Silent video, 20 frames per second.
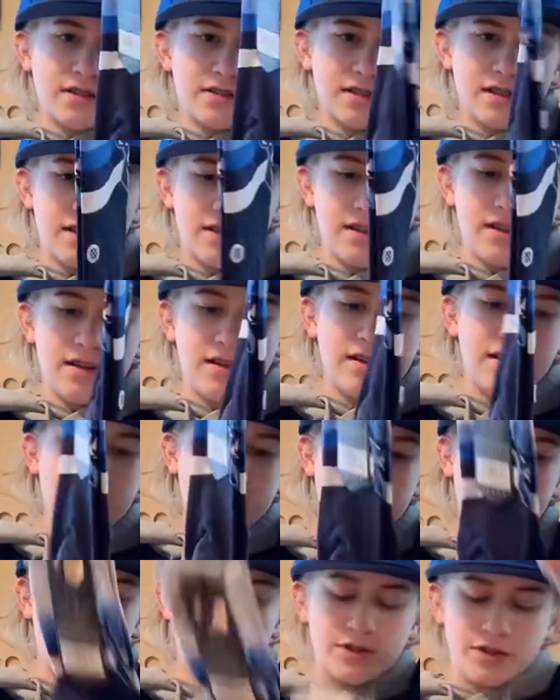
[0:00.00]
I think these
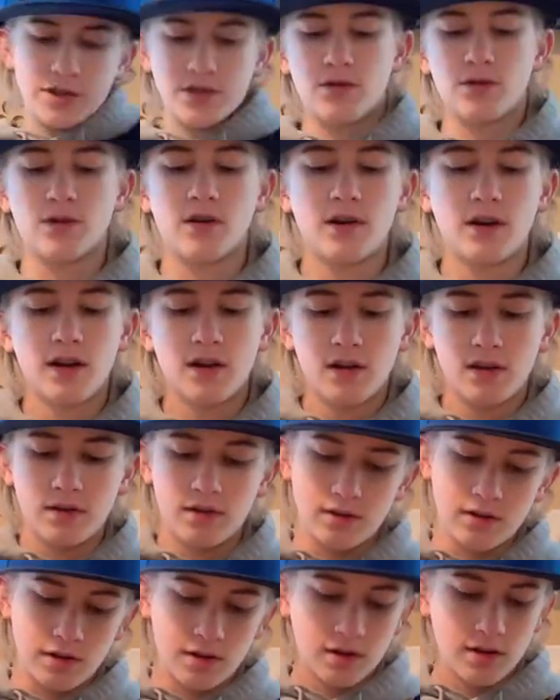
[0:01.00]
are pretty cool.
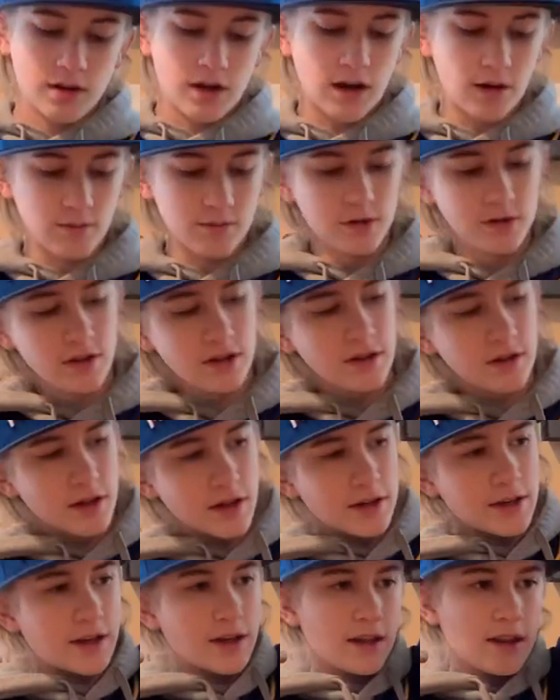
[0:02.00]
Uh, I really
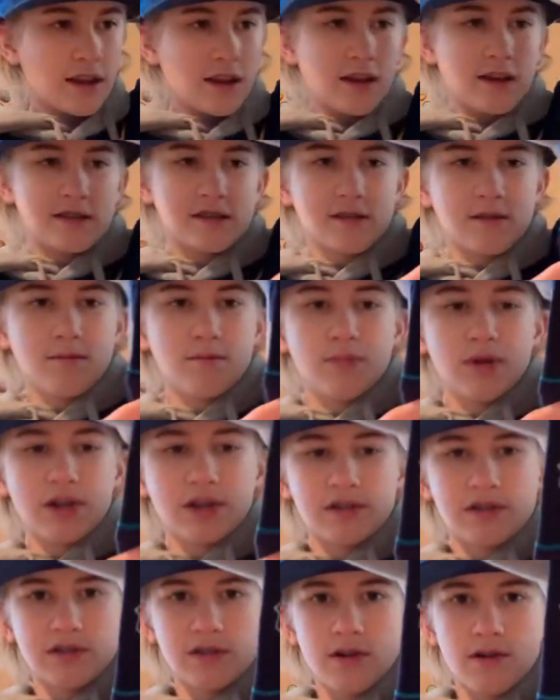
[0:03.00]
like this
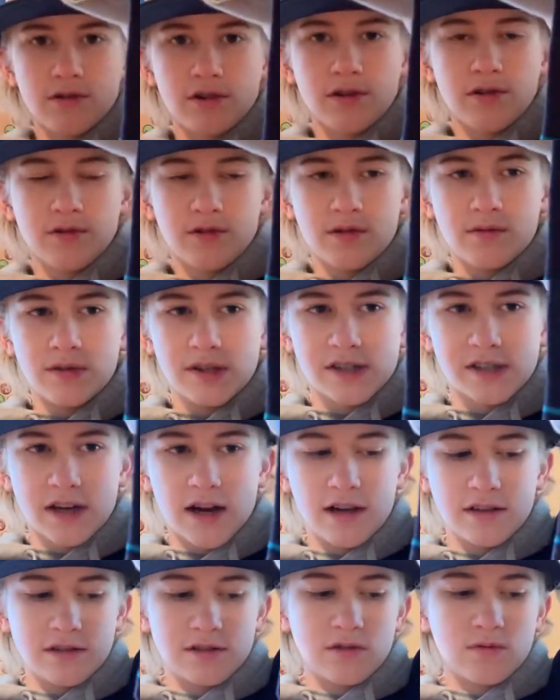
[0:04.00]
Bucks logo, the
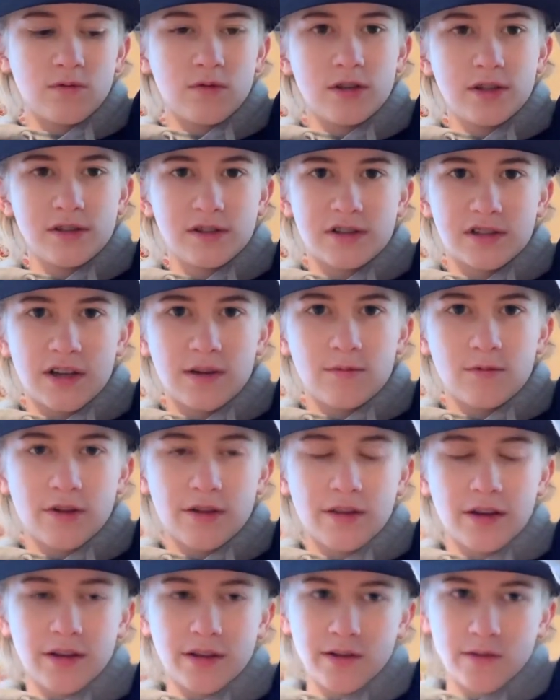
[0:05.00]
Wisconsin one. Same with
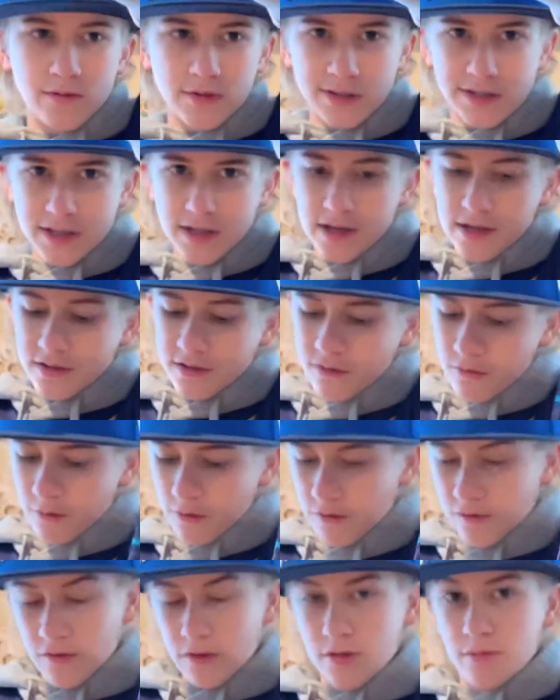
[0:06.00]
like the Wisconsin
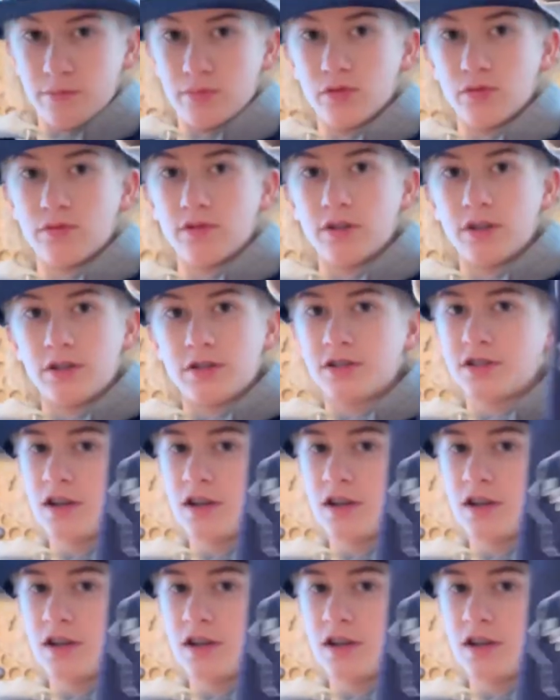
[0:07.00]
one for the Brewers